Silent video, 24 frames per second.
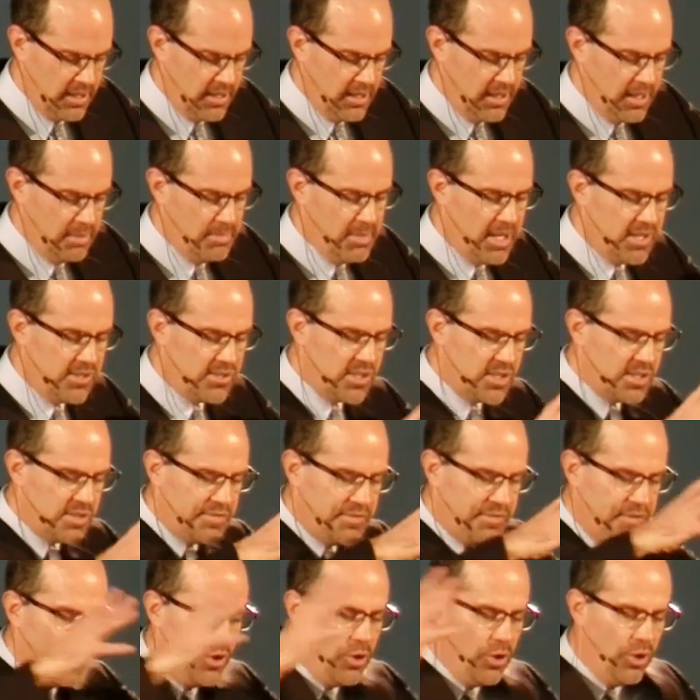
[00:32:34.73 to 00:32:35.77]
It means this
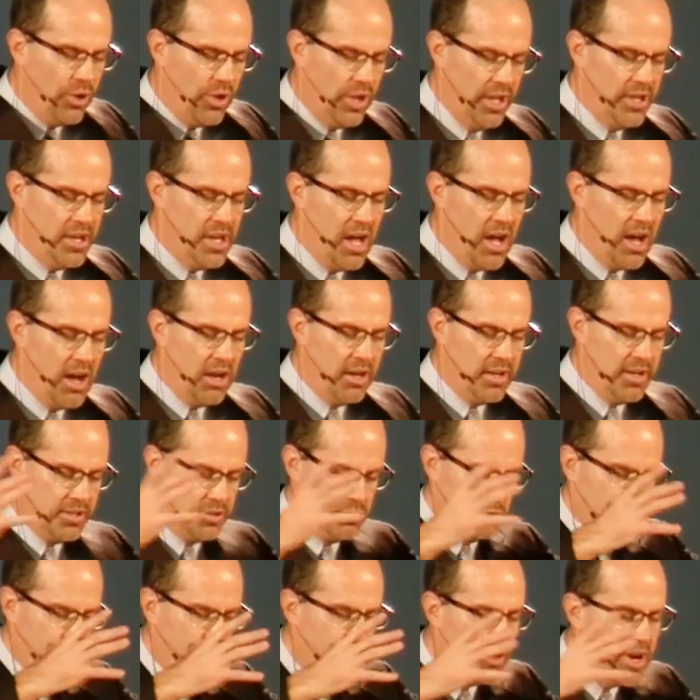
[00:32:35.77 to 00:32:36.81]
full knowledge,
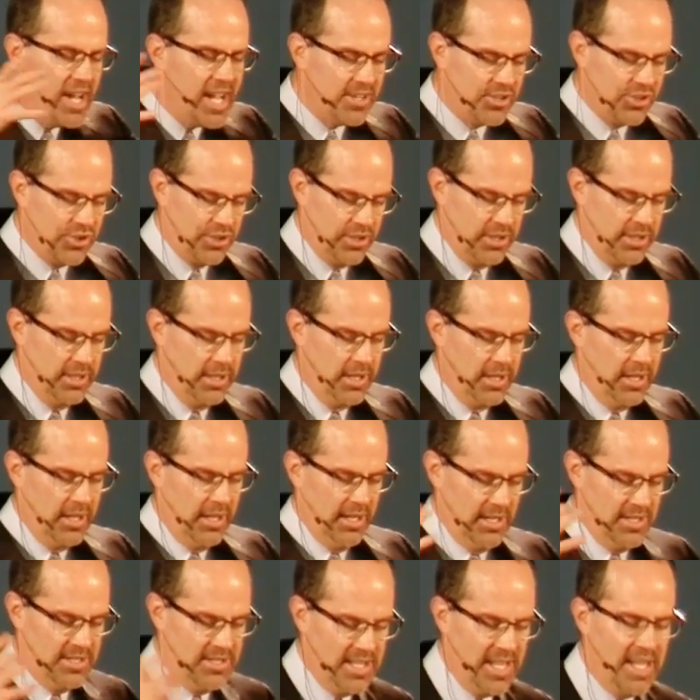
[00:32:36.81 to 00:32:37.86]
rich,
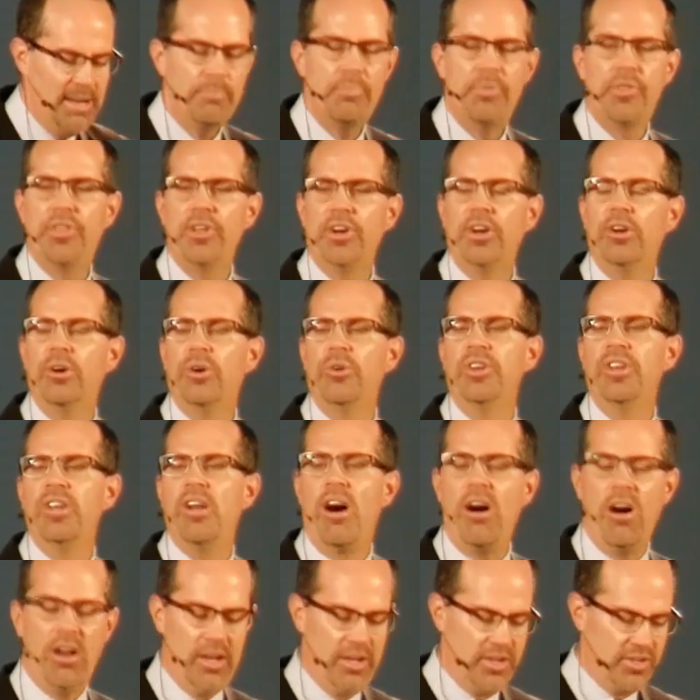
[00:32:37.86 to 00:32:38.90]
deep, thorough
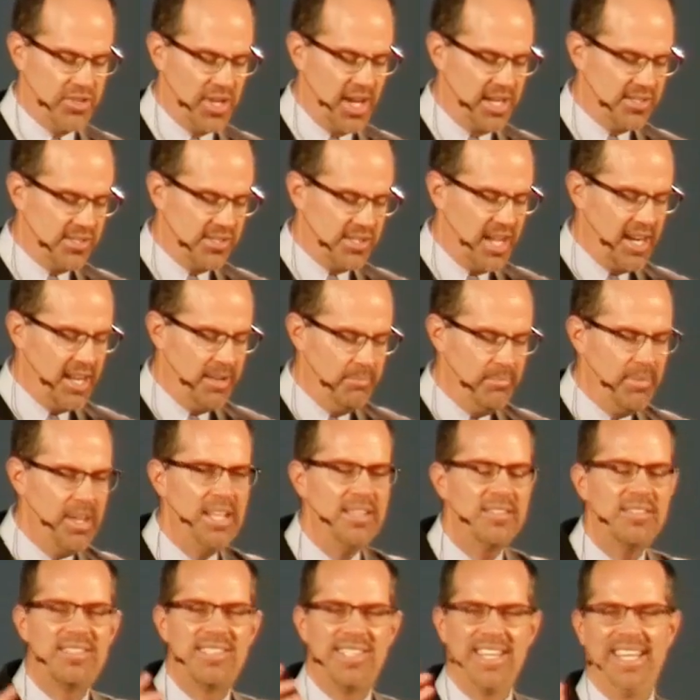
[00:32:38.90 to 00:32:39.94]
knowledge. I said it
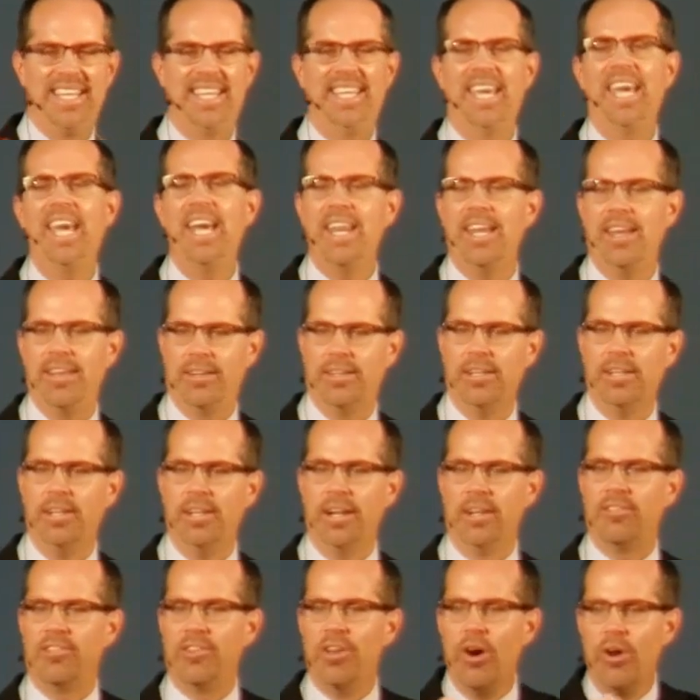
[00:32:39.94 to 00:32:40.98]
means to get it.
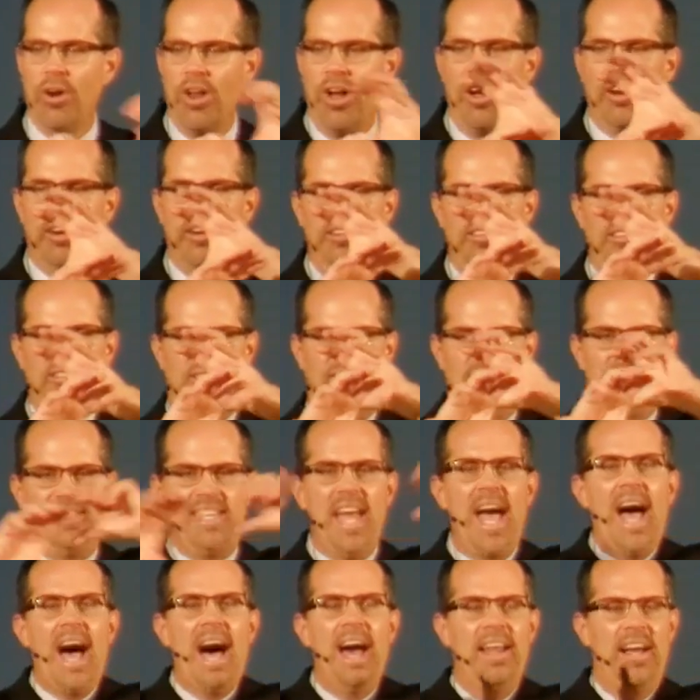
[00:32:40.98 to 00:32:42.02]
It's no longer just
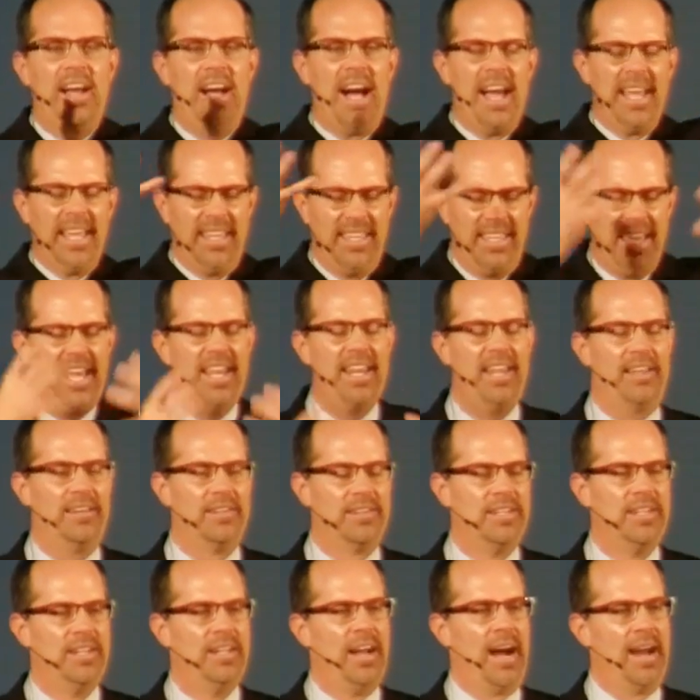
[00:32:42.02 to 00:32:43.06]
data. I get it.
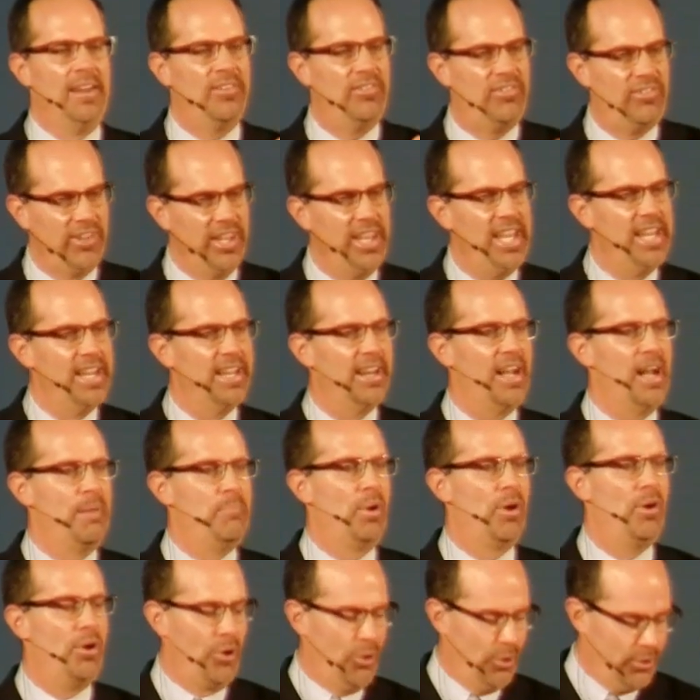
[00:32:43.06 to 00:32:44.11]
I see it. I
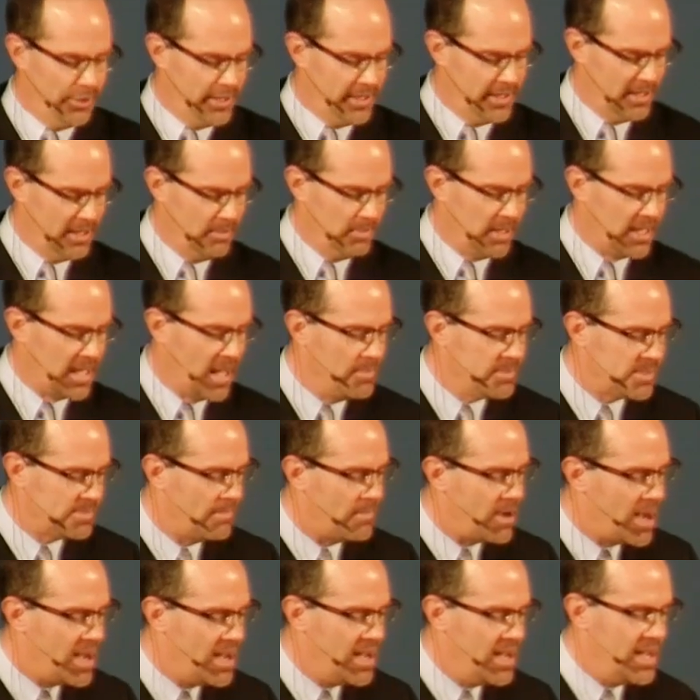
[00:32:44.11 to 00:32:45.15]
behold it. It becomes
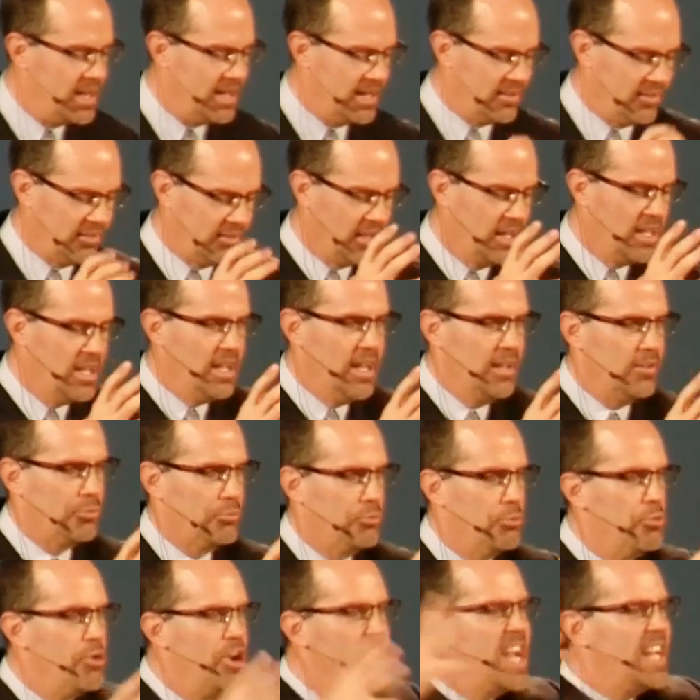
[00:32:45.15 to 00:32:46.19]
mine. It's, it's
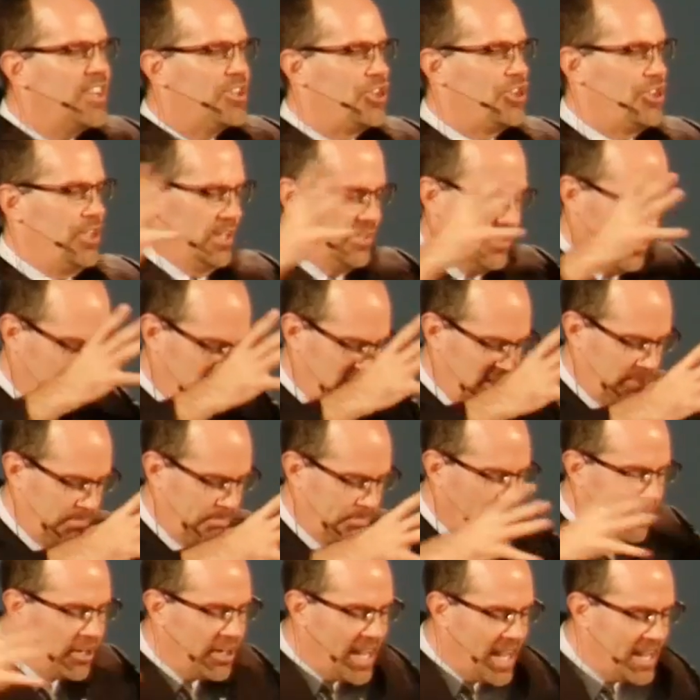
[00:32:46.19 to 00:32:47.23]
rich. It's
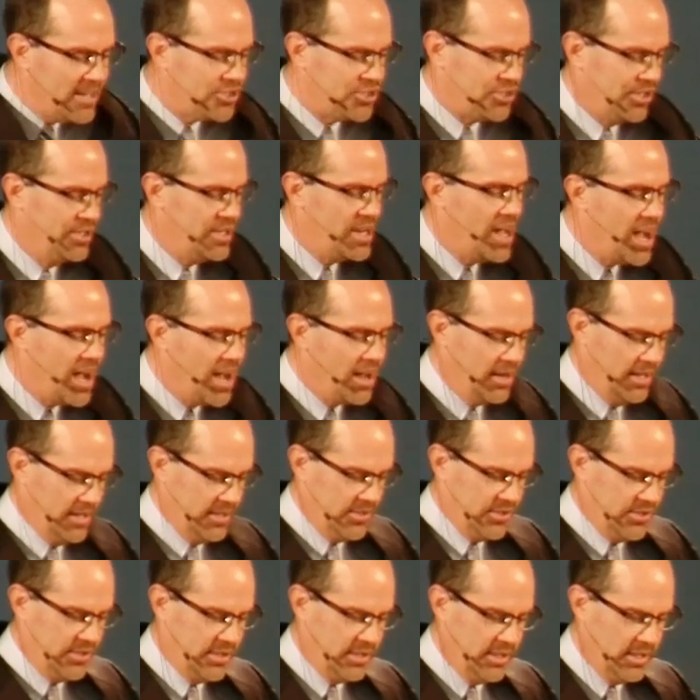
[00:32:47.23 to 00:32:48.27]
experiential
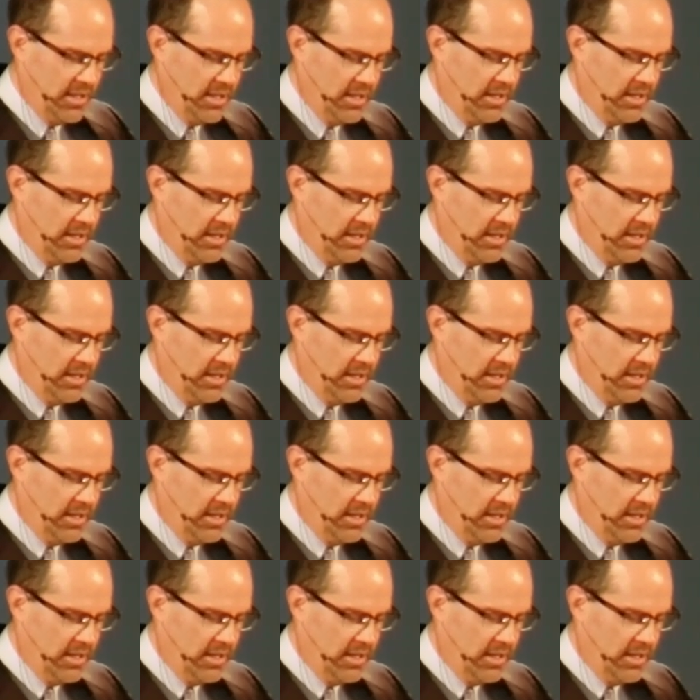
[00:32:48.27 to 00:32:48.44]
knowledge.